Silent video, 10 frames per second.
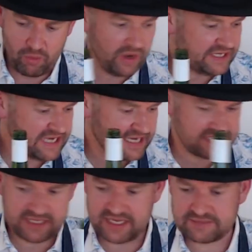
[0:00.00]
we
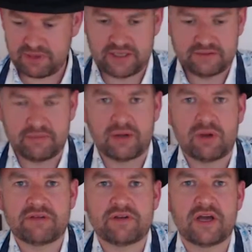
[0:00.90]
tasted this, my
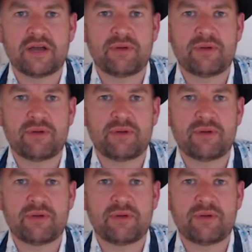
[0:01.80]
wife and I,